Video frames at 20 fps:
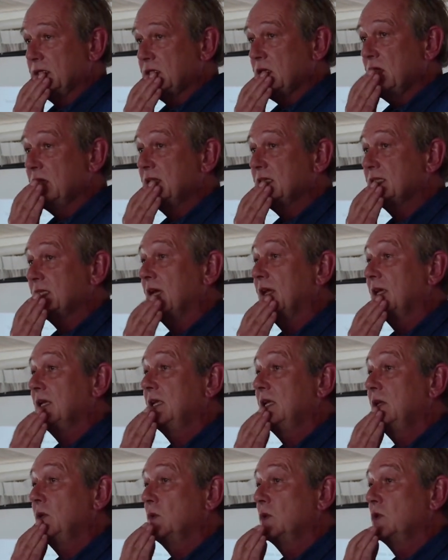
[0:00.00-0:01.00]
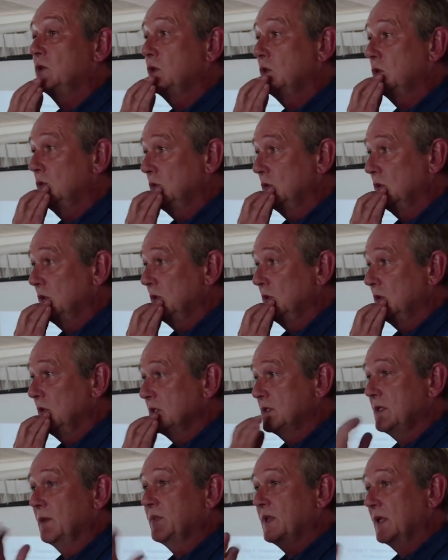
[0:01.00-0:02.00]
So he decided he would do
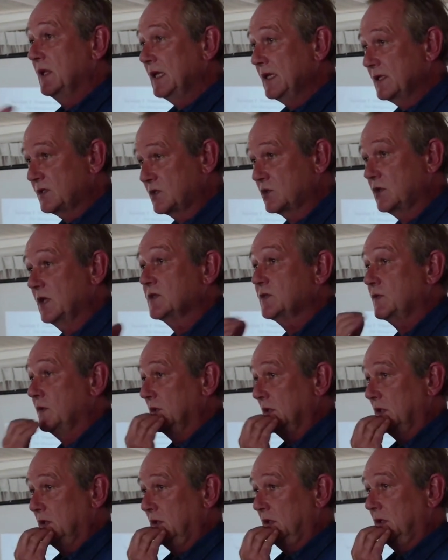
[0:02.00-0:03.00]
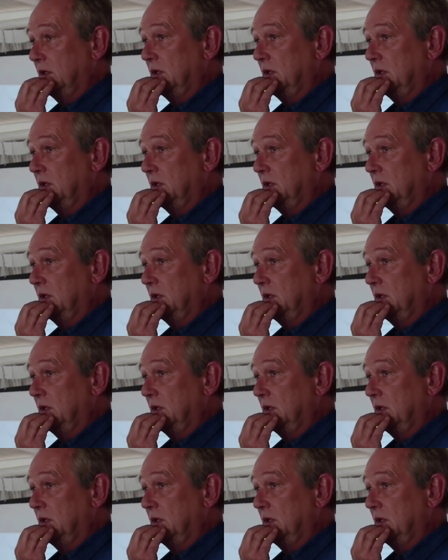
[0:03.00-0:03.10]
something less stressful.